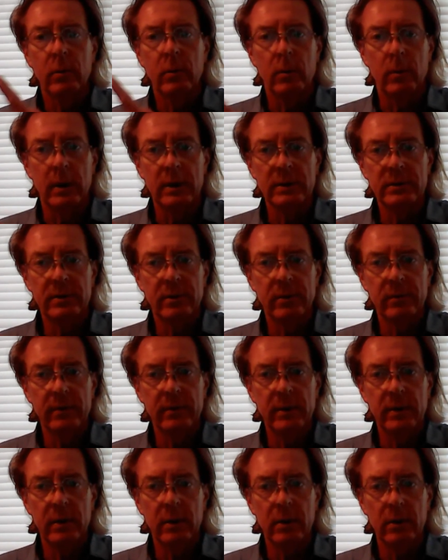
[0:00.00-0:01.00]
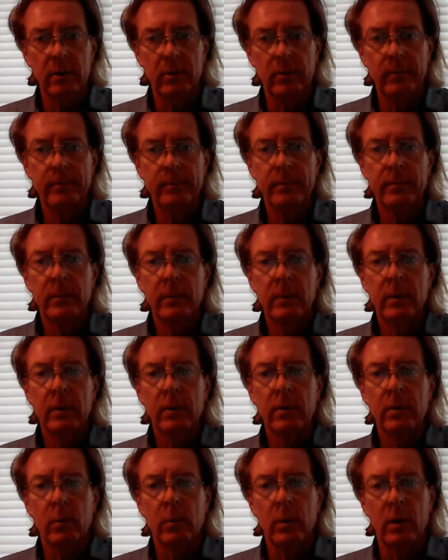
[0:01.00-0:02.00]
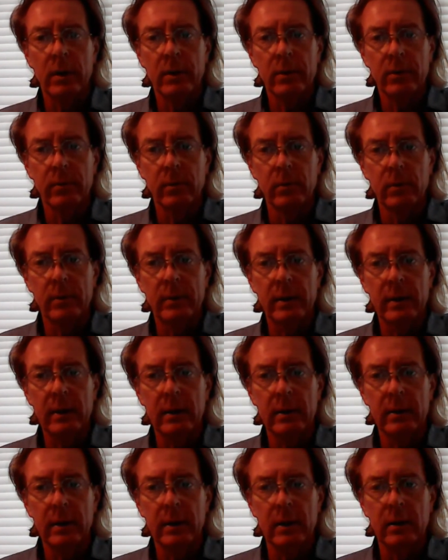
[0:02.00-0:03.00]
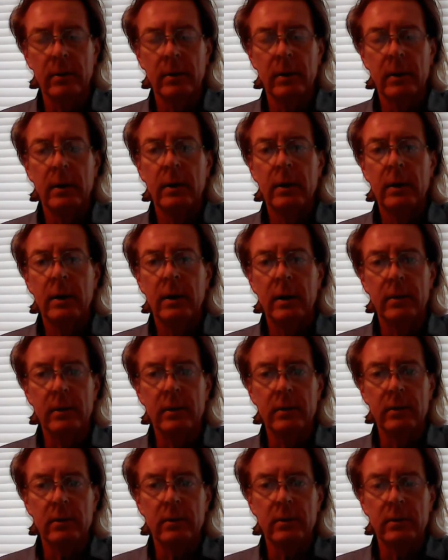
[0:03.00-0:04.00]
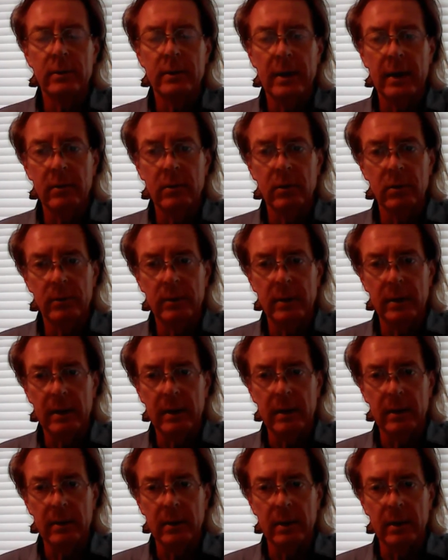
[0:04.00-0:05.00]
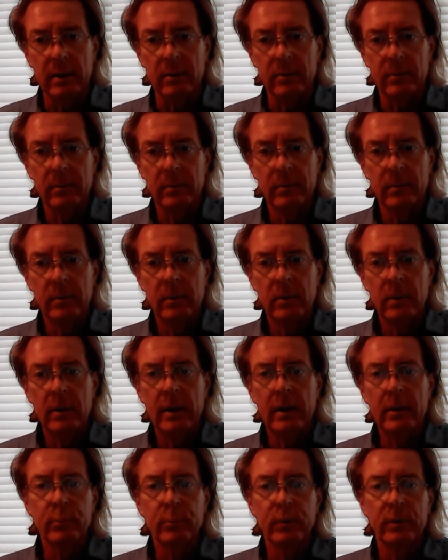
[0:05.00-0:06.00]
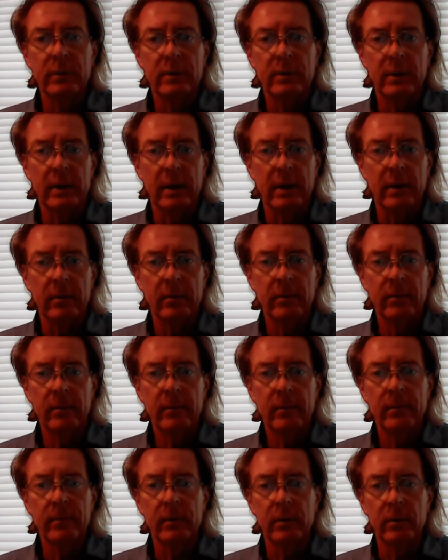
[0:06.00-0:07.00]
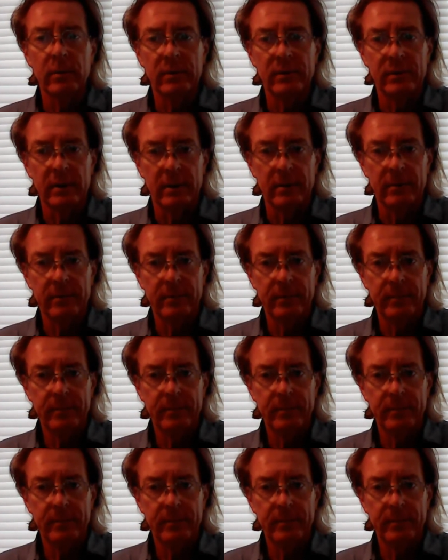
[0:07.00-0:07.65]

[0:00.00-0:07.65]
Watch the video, the walkthrough of the handout, and then you can download the handout and print it out for yourself.